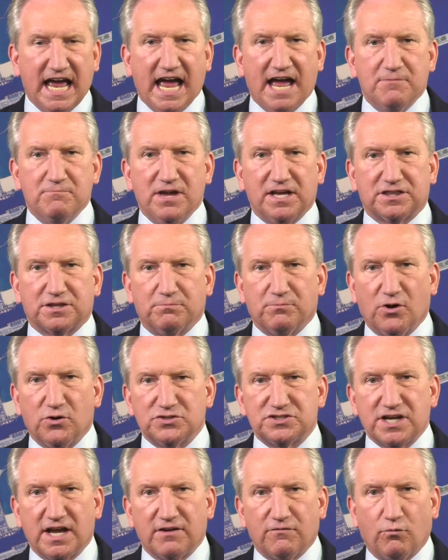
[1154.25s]
and make the
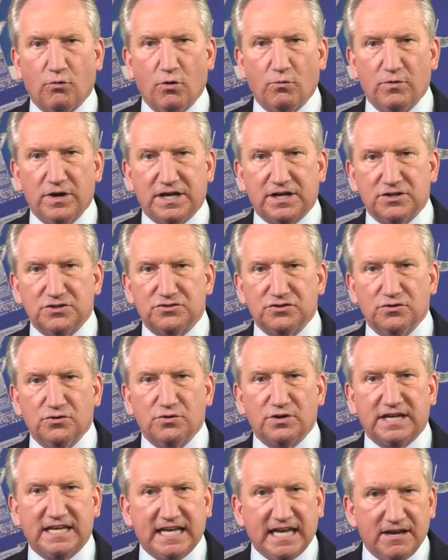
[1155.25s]
most out of what we can
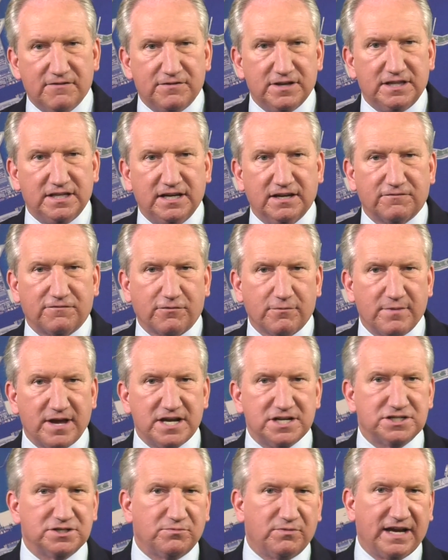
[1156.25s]
do given the
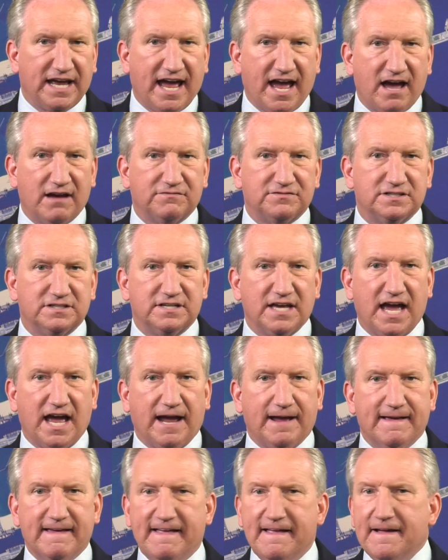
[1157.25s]
information we have
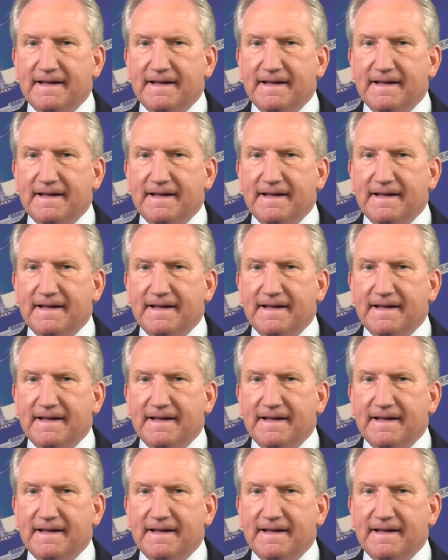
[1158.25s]
today.